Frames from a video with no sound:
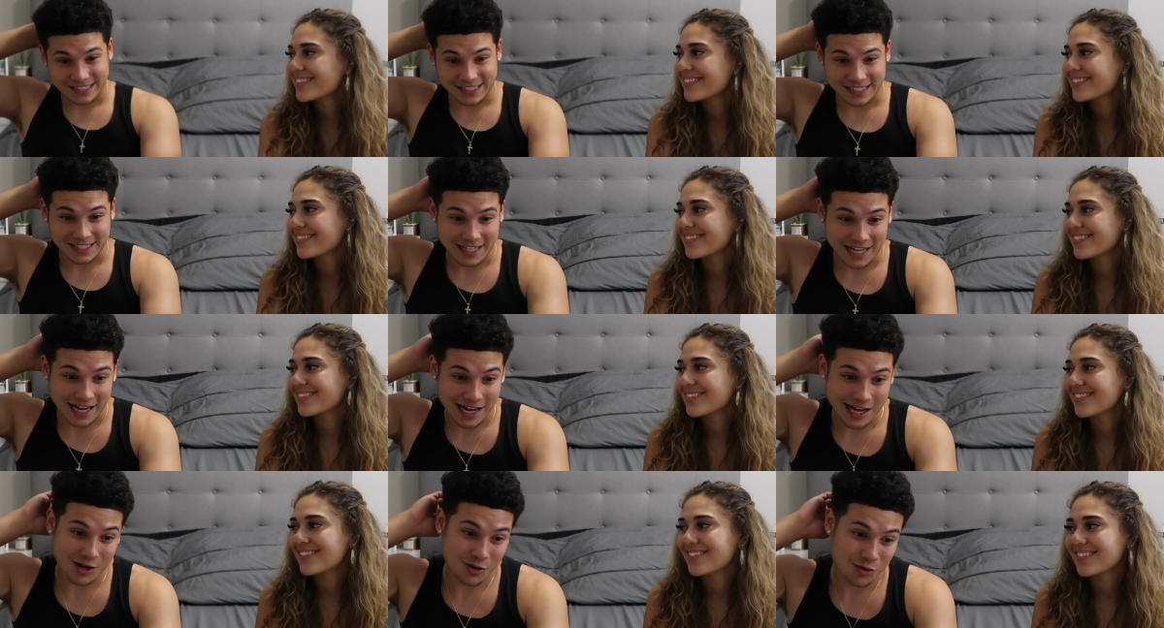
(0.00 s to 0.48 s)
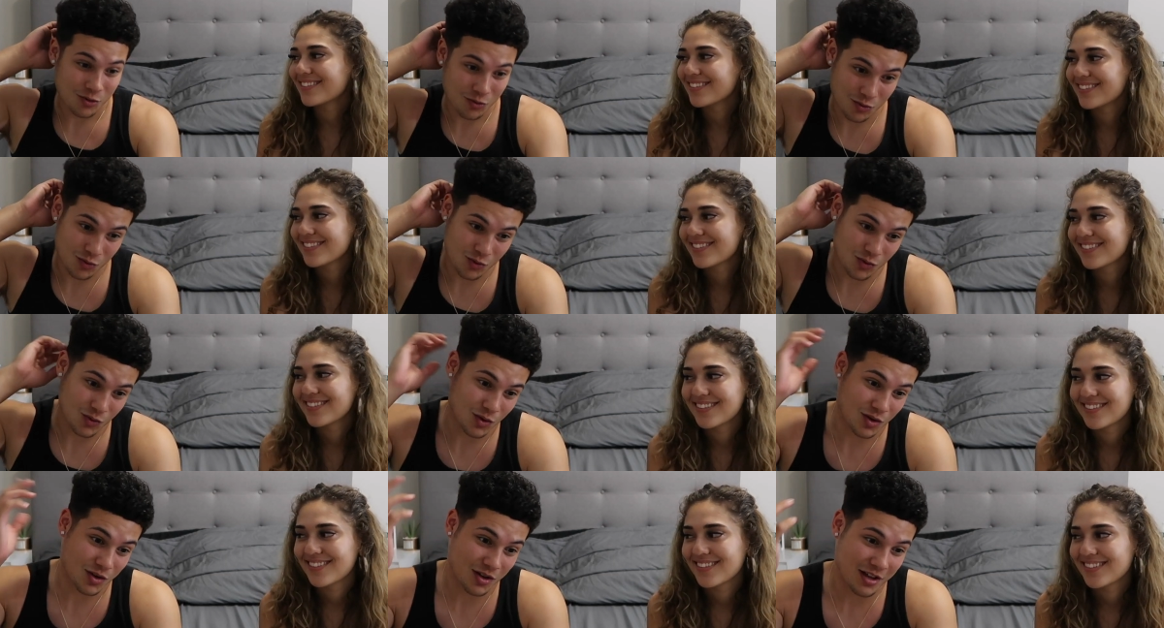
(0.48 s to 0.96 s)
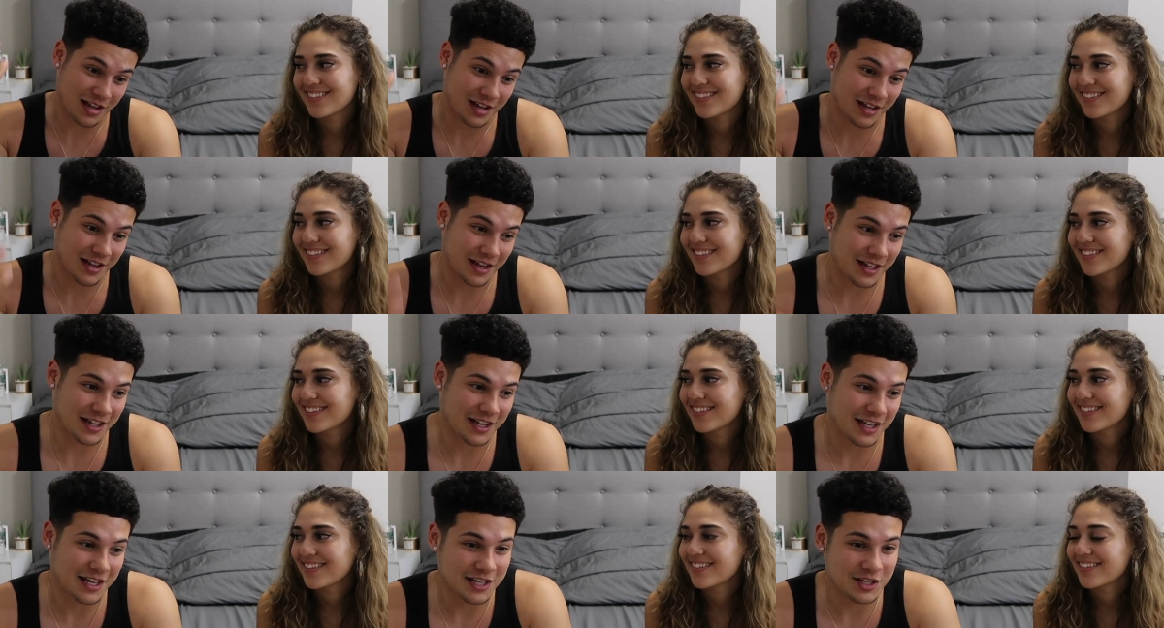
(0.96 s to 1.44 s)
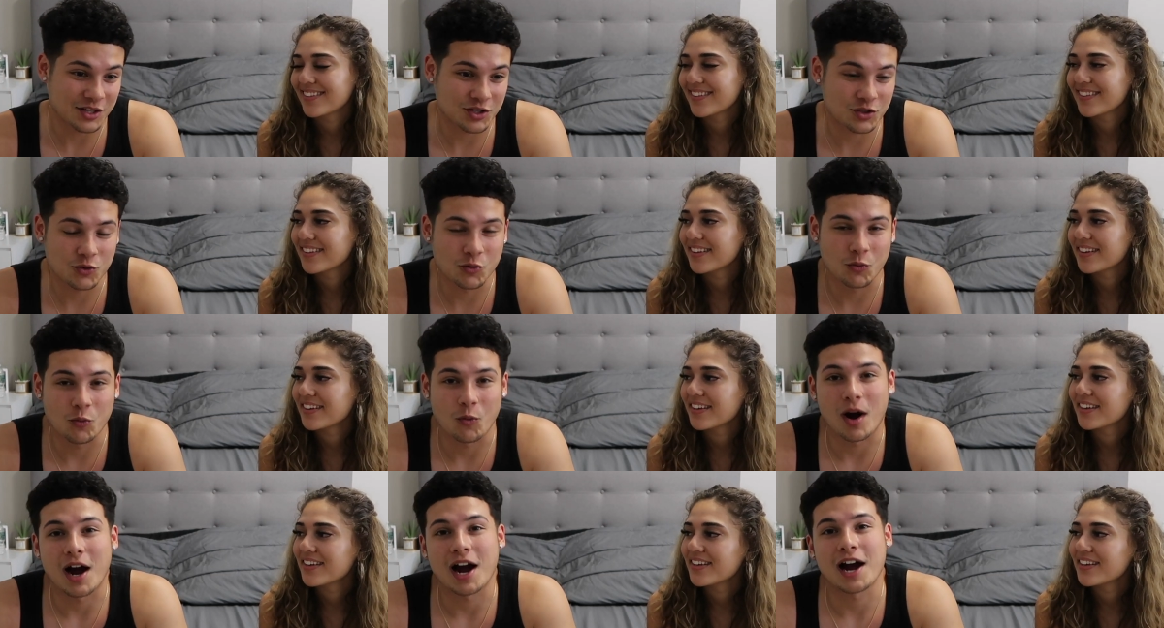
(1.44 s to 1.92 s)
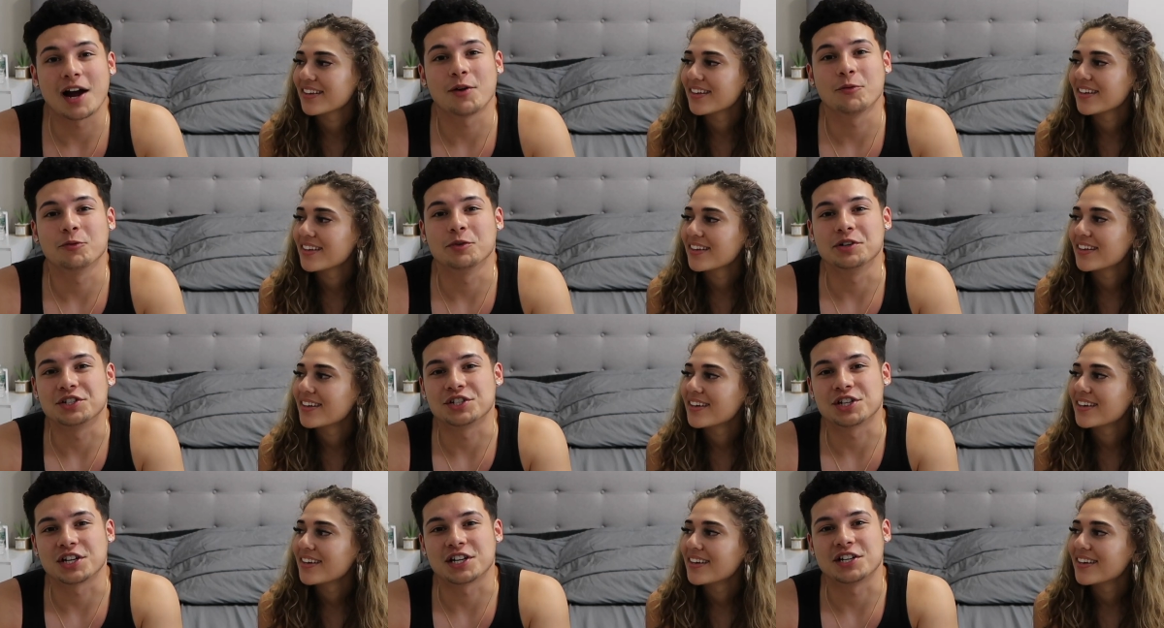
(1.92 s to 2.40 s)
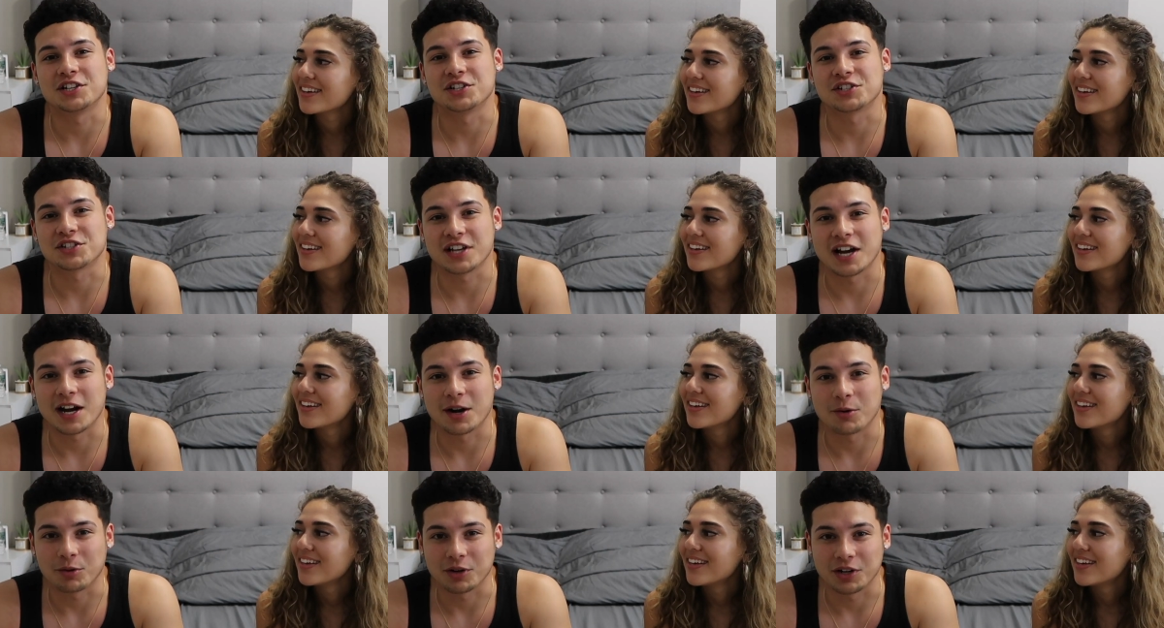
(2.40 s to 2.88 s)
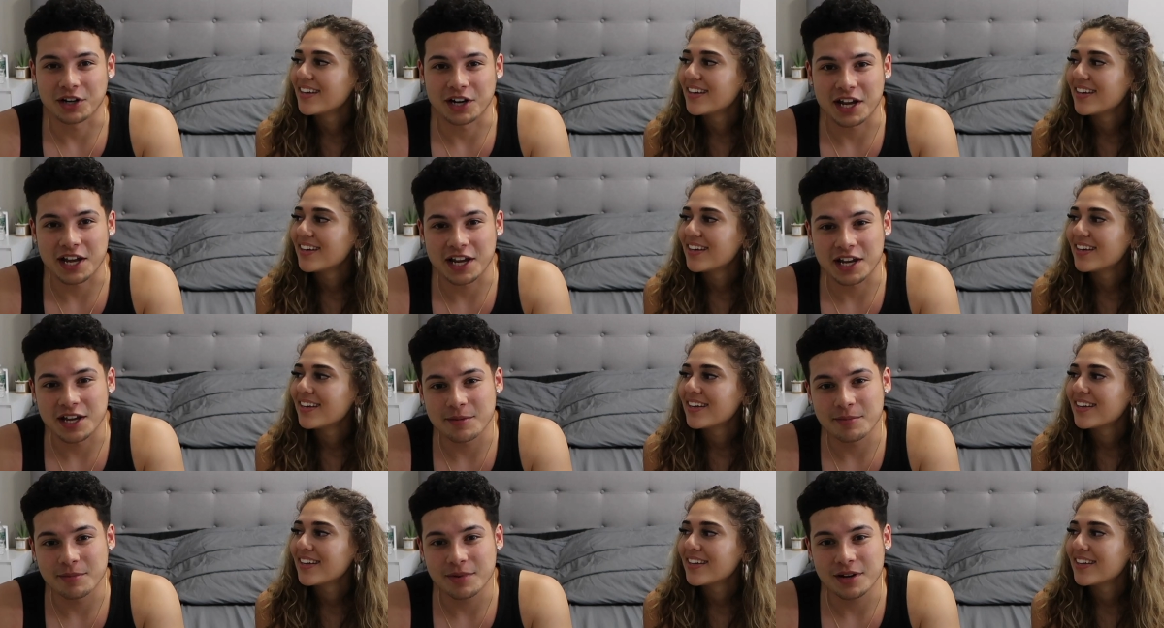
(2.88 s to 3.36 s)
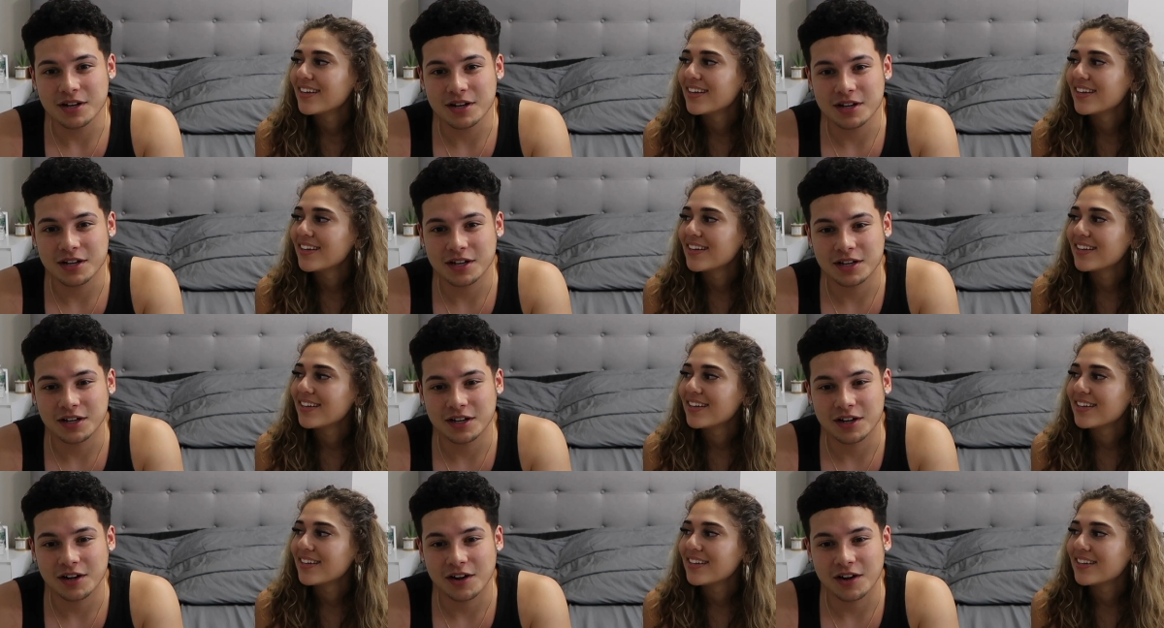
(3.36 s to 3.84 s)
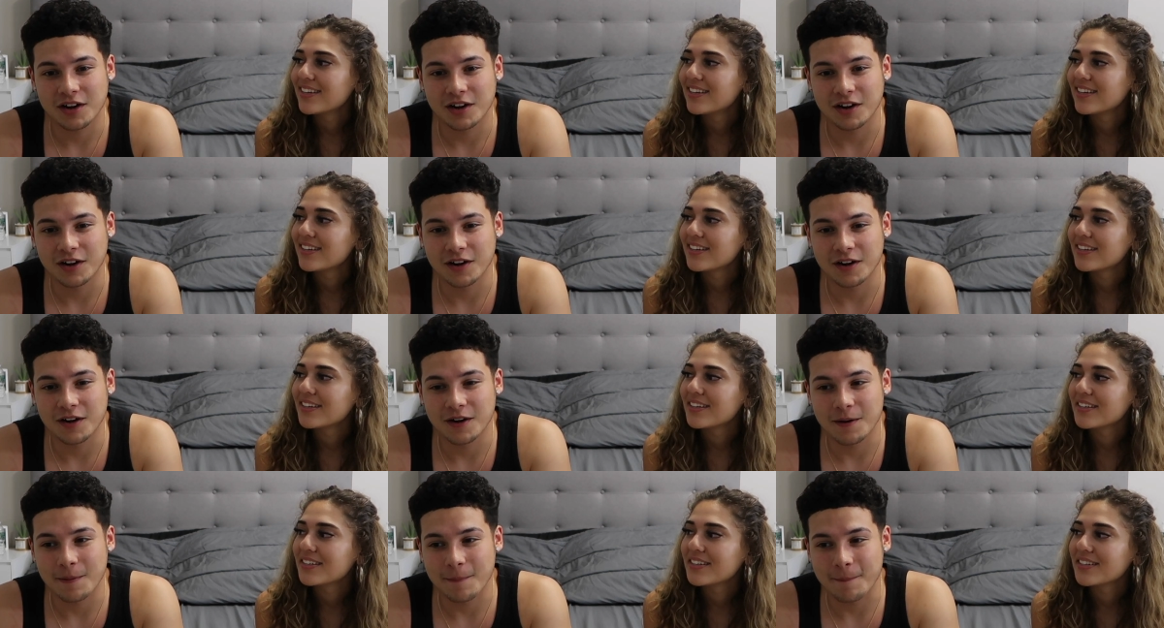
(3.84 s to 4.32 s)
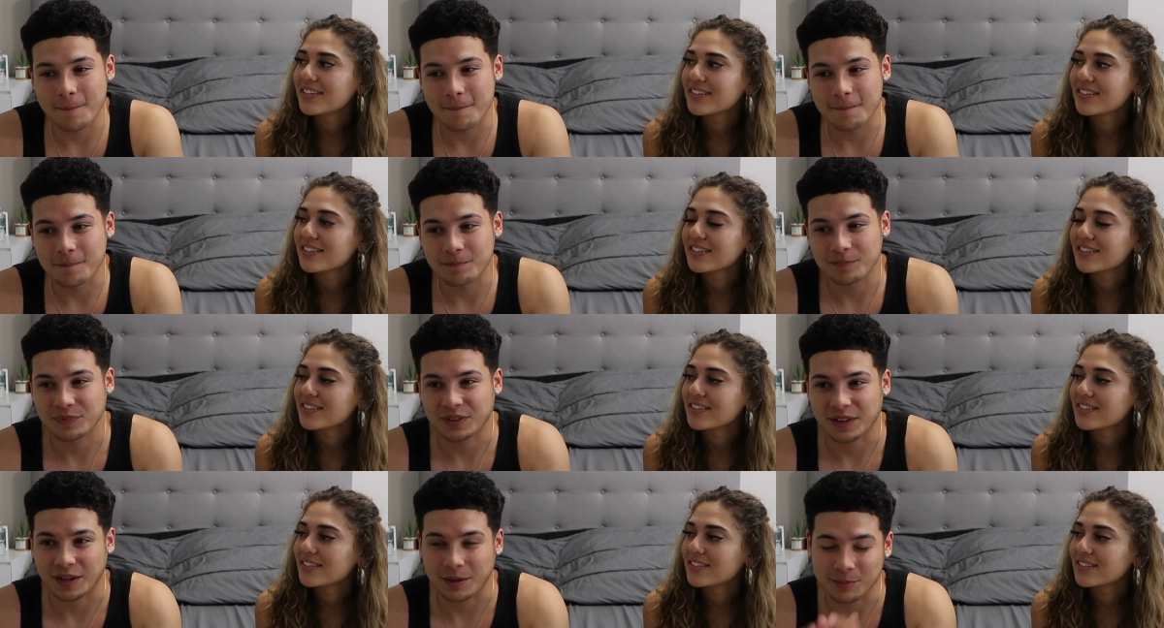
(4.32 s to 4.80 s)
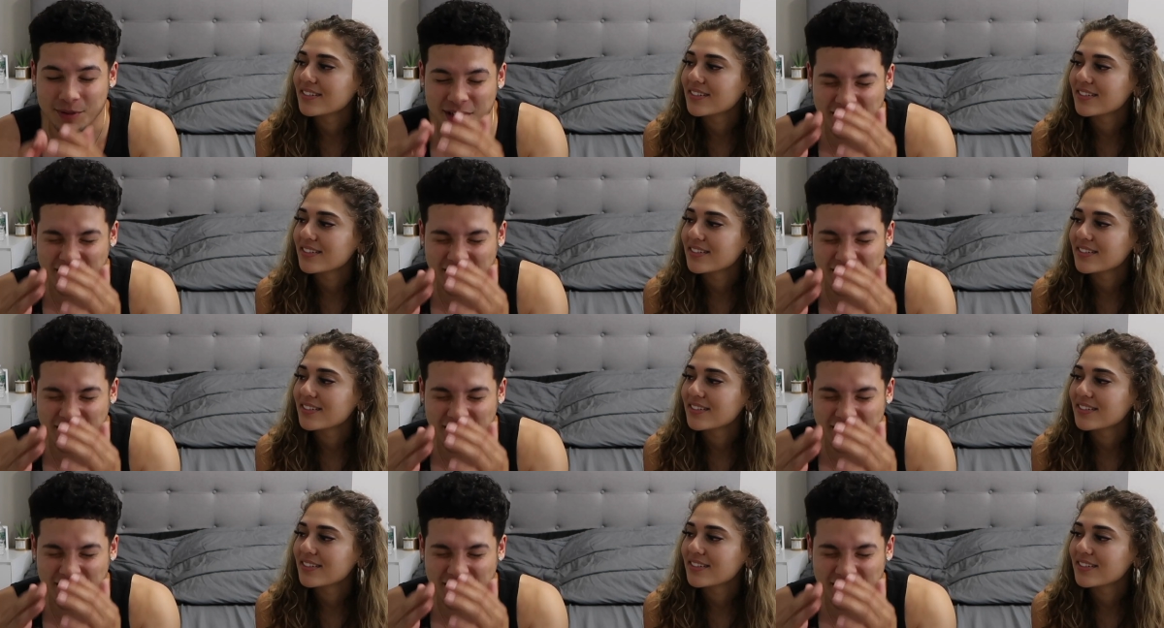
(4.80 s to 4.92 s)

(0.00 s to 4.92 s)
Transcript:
Speaker 1: Now into why we changed our name. Um, I'm